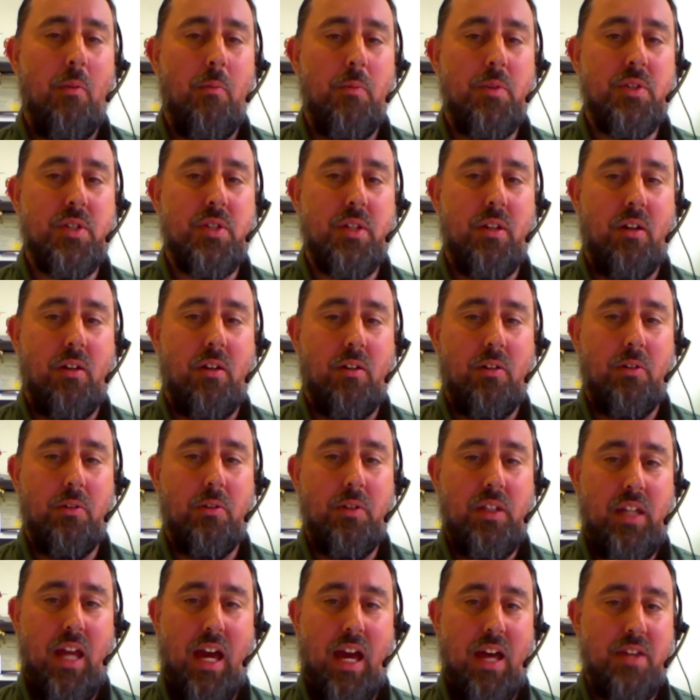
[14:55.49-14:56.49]
So
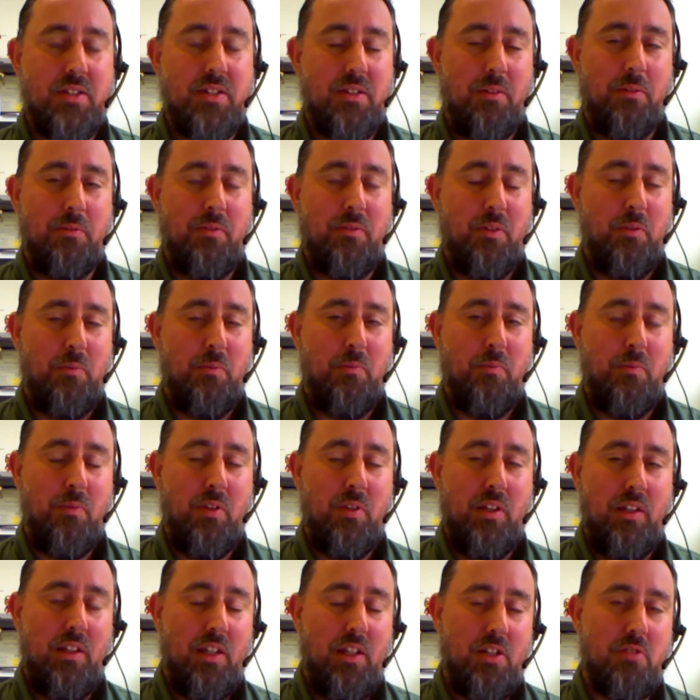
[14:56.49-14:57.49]
yeah, so for
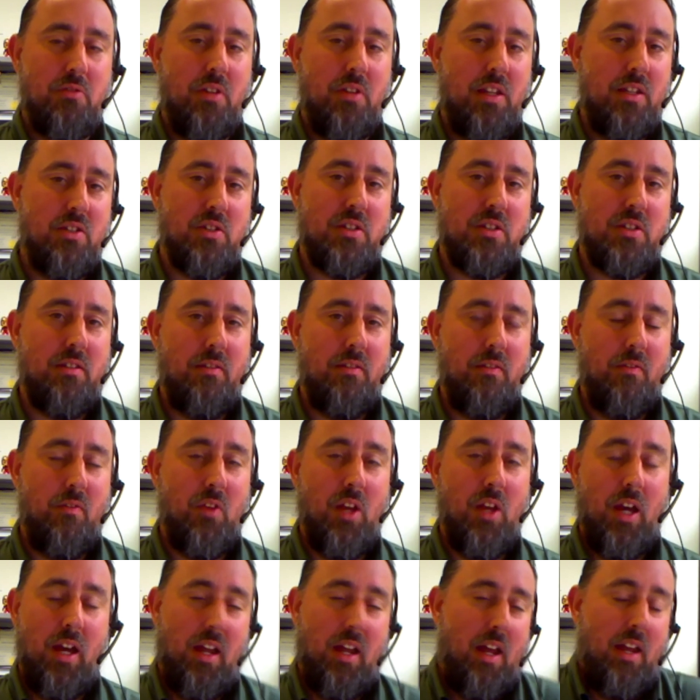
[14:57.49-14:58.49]
literally just,
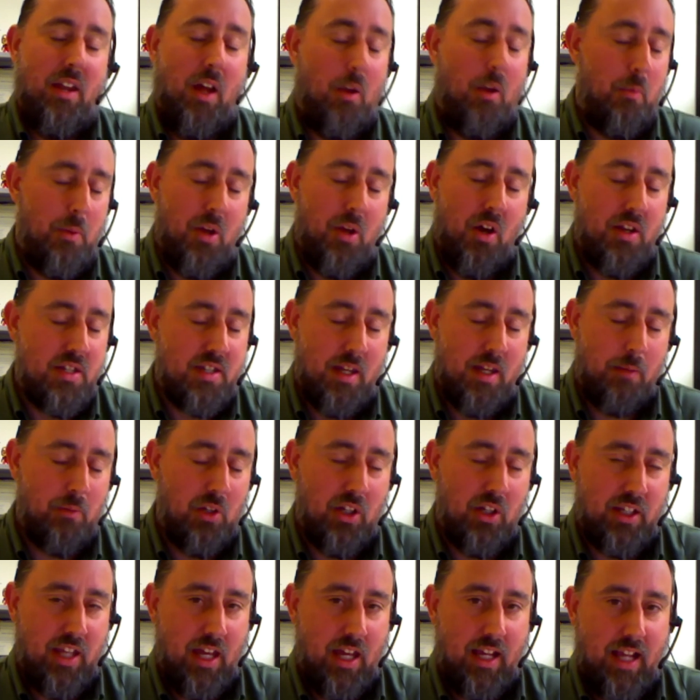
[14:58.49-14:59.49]
and I'll be honest, I'm lucky.